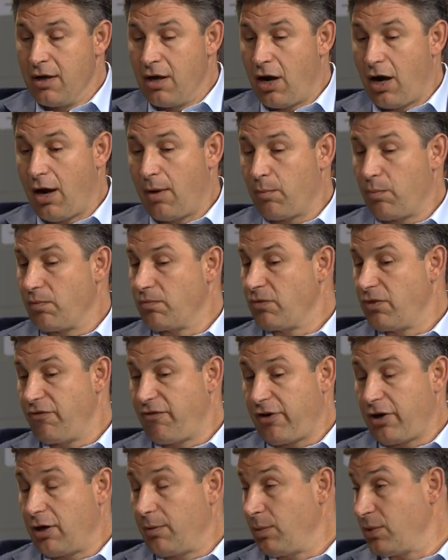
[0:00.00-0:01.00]
Um, the
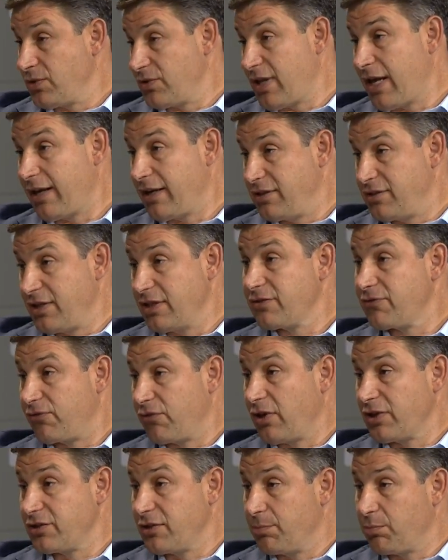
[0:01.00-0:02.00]
variables that exist for
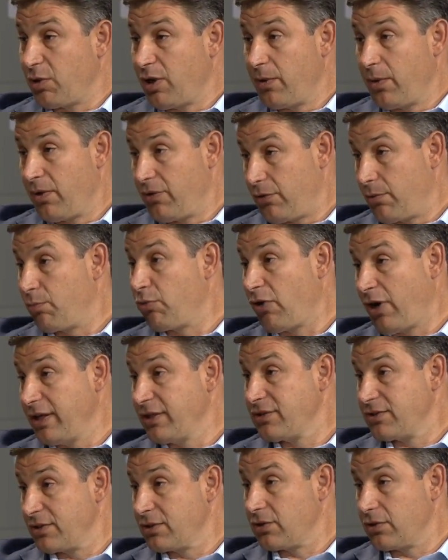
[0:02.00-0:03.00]
us to play with are
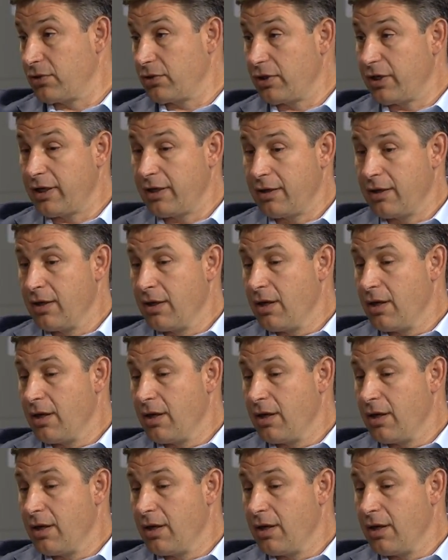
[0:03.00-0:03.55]
price, clearly,